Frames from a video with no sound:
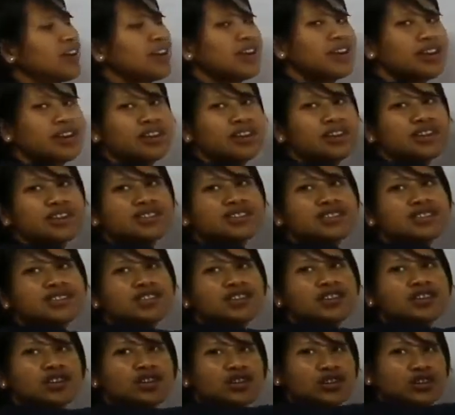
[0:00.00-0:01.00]
in
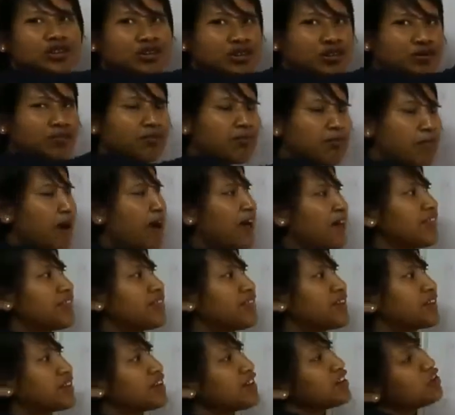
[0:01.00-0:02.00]
its
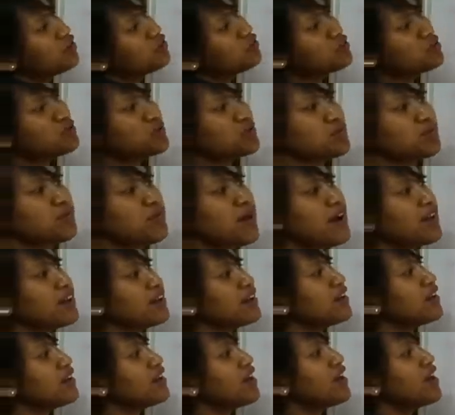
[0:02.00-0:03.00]
path, okay, usual path.
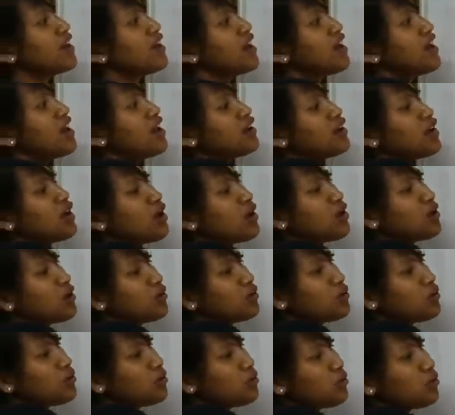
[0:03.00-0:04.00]

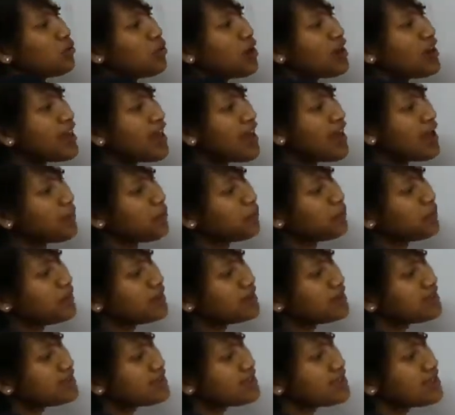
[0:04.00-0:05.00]
Now what
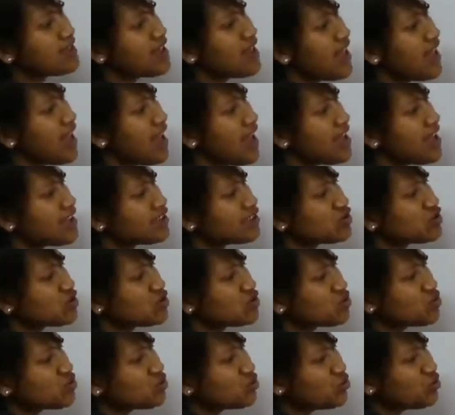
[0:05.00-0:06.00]
happens as
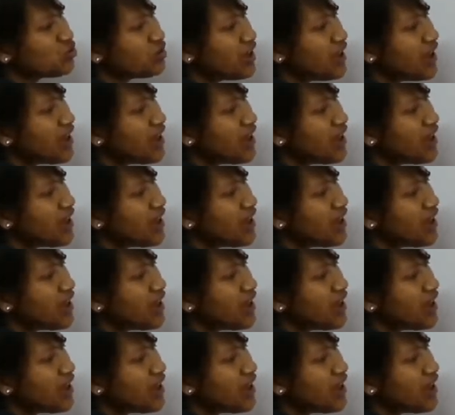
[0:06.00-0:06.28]
soon